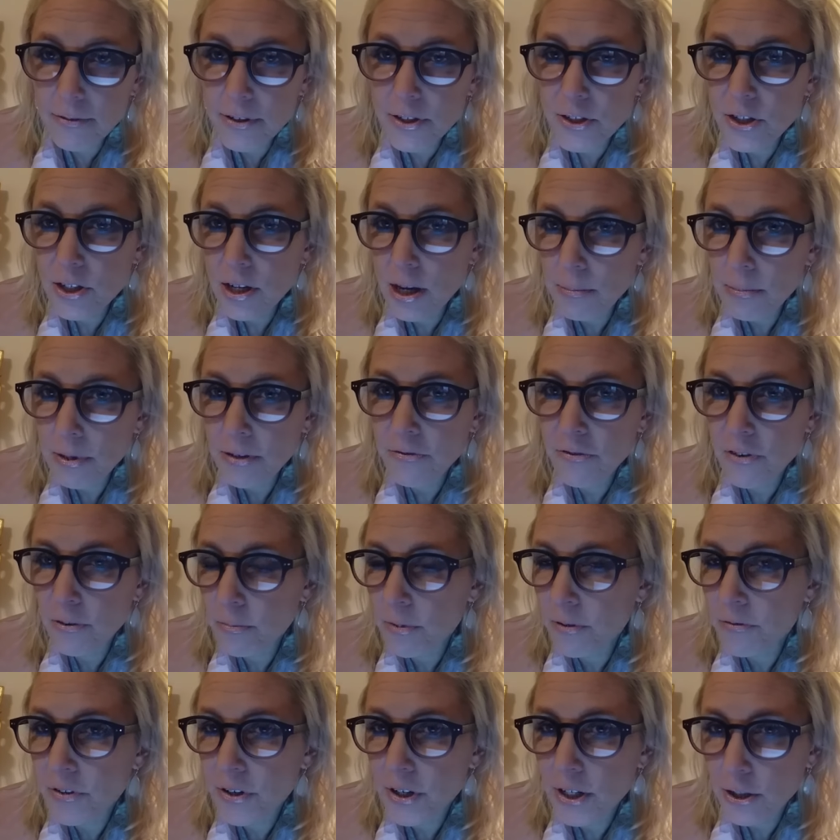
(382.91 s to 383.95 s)
It's coming
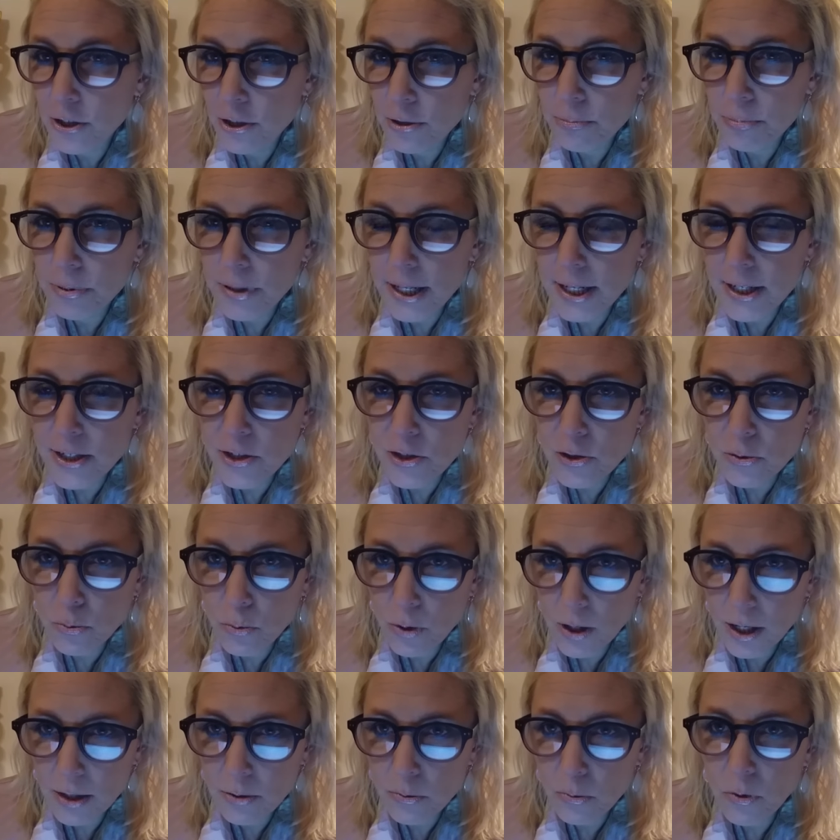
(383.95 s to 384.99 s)
from a very good place
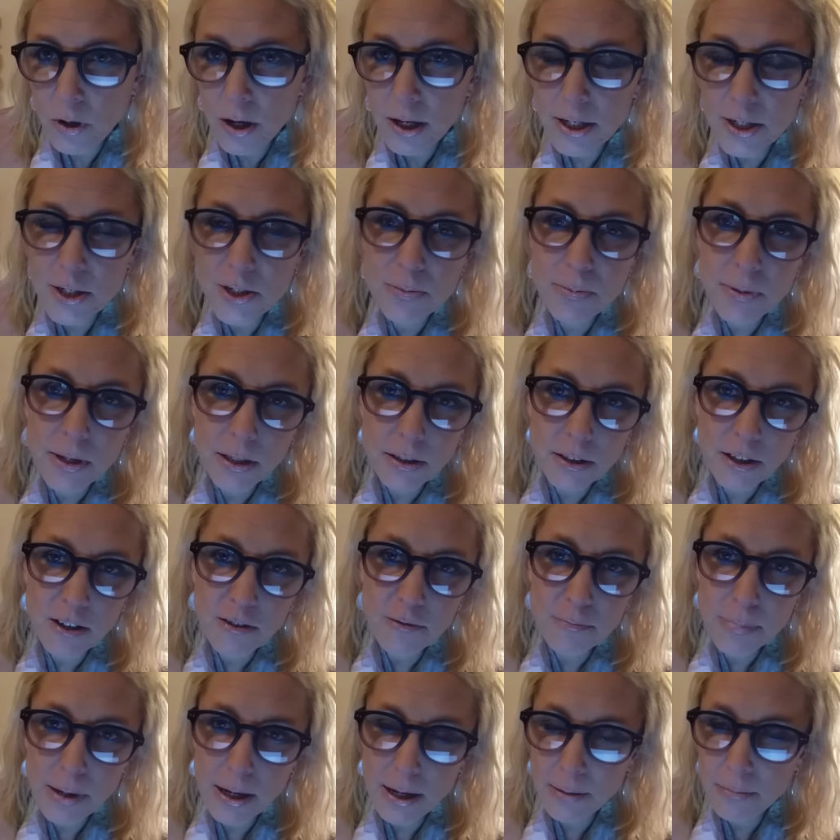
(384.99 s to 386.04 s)
when one is being
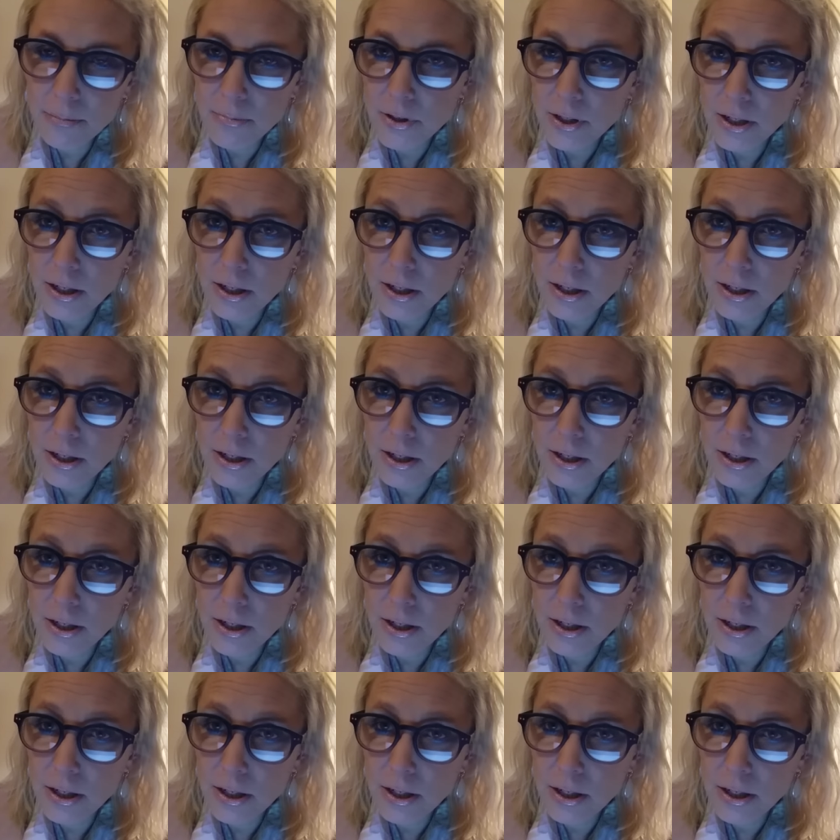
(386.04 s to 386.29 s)
love bombed.